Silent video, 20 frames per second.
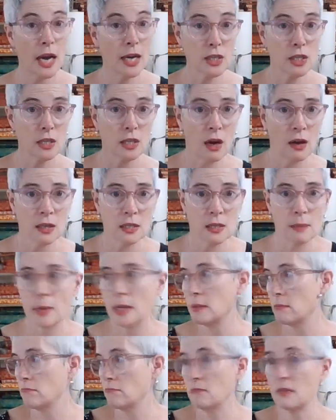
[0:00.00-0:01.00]
I just got some.
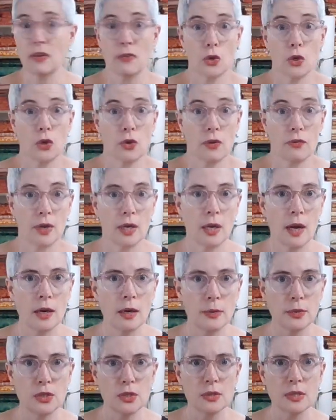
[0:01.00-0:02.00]
I'd never heard of it.
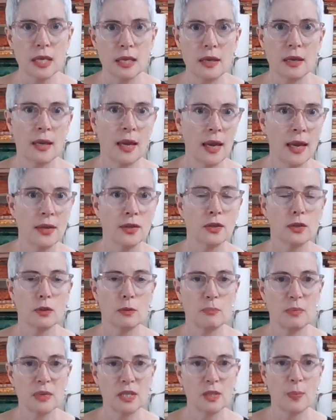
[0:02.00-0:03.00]
I'd always use like a candle
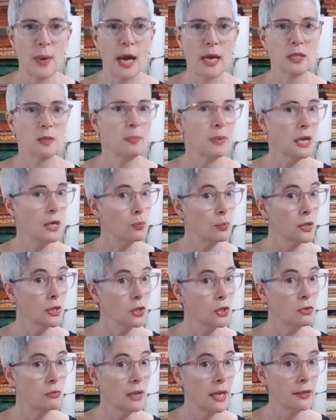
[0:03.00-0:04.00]
or beeswax, but I
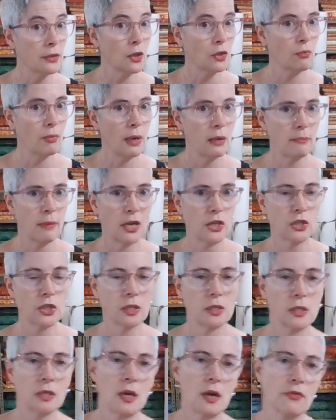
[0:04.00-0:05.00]
really do like the Thread
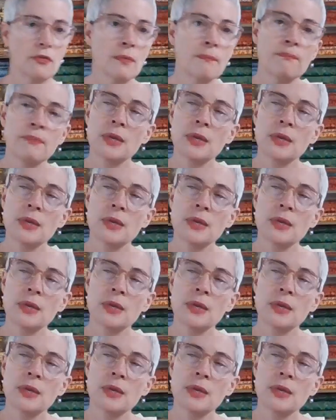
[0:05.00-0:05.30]
Magic stuff.